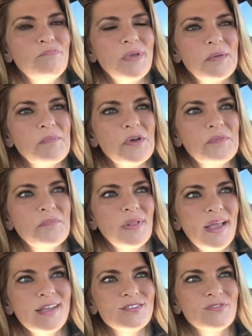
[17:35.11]
being put in
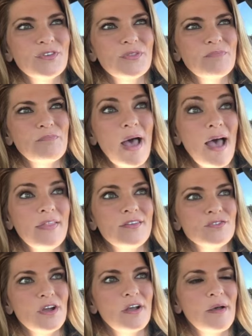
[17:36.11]
place by
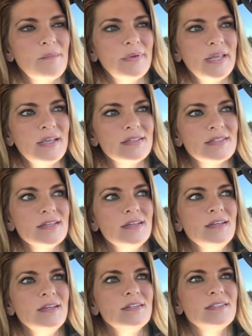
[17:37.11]
the drug companies
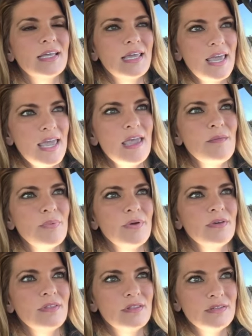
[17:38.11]
to keep
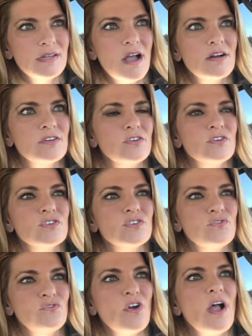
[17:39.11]
the
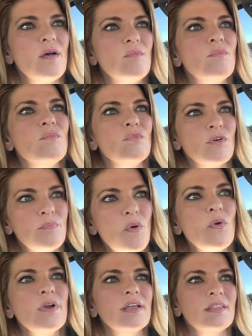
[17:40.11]
doctors from
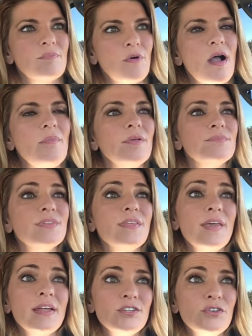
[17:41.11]
reporting the problems
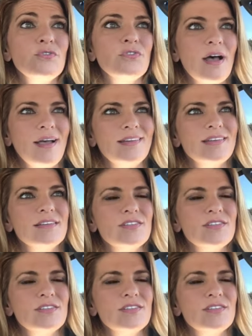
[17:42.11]
that they do find.